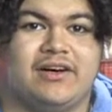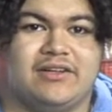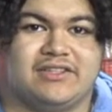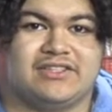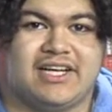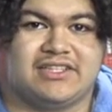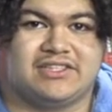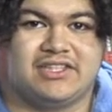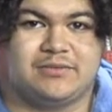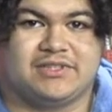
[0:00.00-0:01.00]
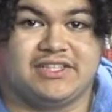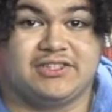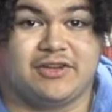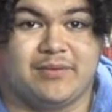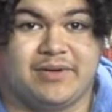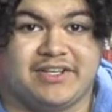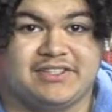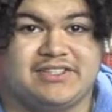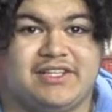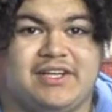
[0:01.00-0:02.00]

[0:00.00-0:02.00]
on the Science Club's Instagram page,